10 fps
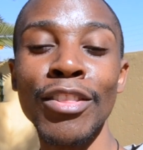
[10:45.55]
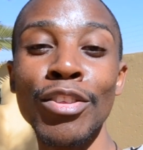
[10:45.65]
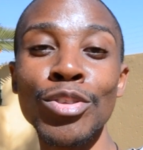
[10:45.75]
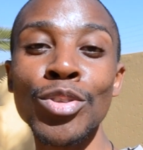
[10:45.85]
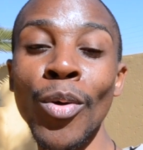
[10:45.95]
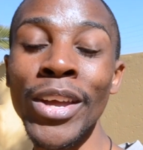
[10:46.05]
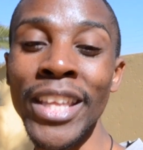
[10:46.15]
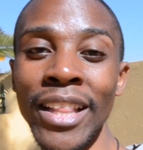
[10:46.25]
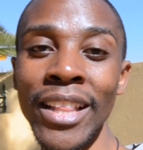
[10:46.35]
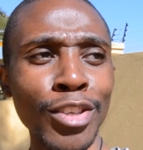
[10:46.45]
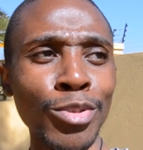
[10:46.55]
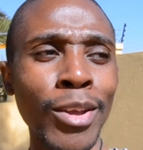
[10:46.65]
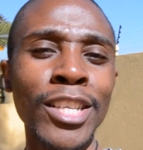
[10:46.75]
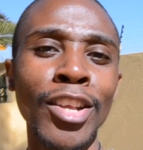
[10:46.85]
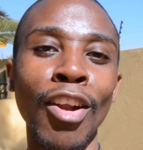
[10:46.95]
the soil
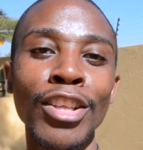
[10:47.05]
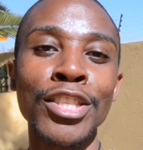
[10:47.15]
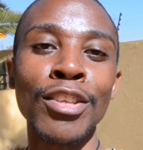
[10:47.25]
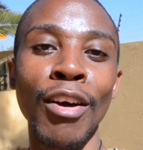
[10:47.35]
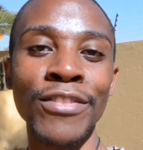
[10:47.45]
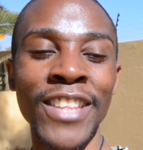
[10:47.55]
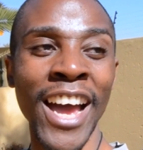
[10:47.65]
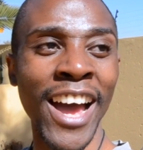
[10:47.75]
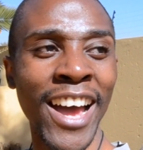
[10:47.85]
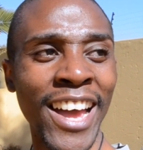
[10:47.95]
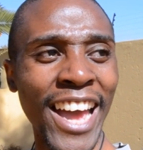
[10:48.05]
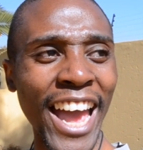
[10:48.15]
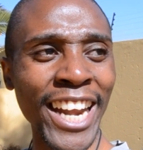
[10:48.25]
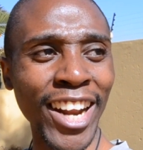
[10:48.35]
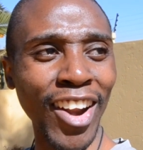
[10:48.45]
is a lot softer
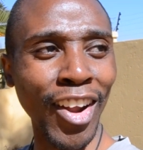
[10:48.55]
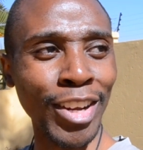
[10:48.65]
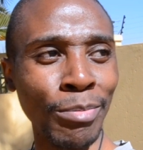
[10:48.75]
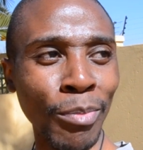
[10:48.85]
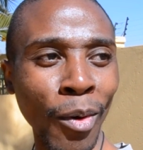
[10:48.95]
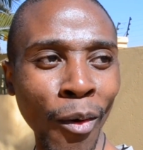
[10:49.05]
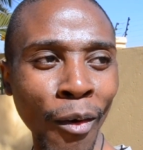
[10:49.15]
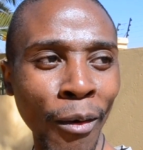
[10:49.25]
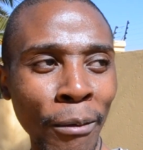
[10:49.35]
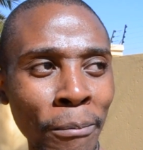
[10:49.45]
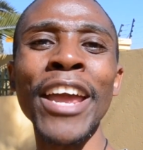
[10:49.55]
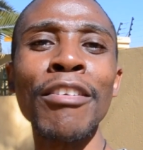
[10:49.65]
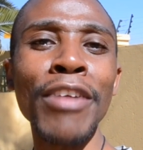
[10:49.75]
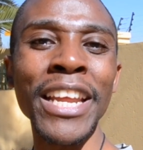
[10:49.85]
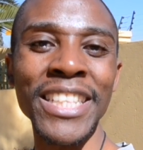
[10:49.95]
and a lot more
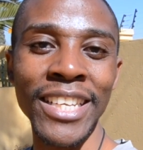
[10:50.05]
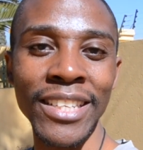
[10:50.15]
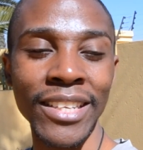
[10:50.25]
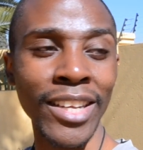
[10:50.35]
aerated.